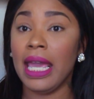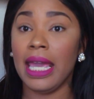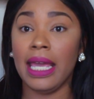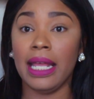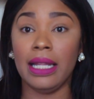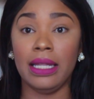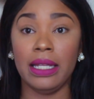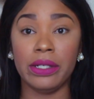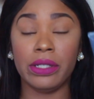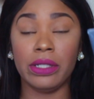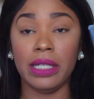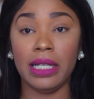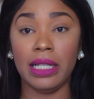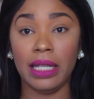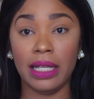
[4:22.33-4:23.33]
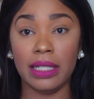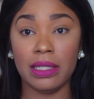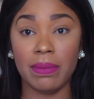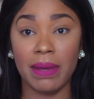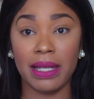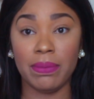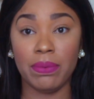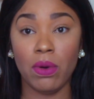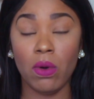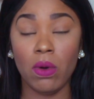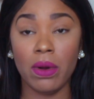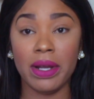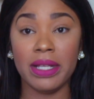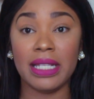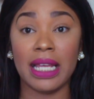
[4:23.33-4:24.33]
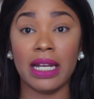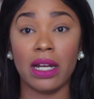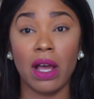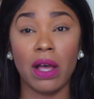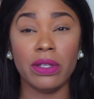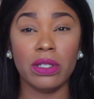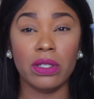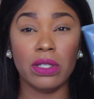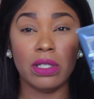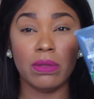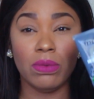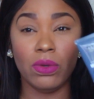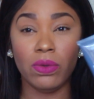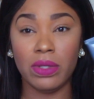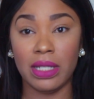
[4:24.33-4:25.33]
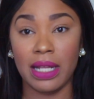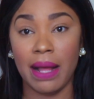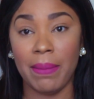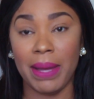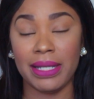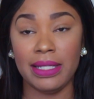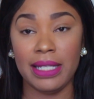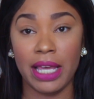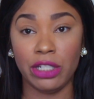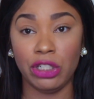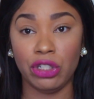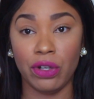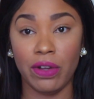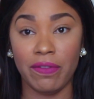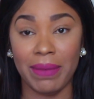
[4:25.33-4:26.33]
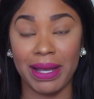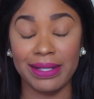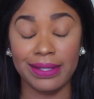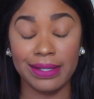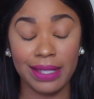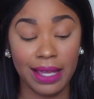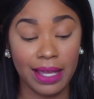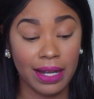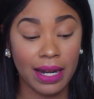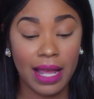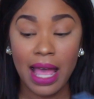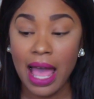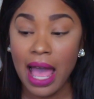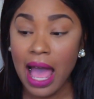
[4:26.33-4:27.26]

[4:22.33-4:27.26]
It literally cleanses my pores, and it also smooths out my texture of my skin.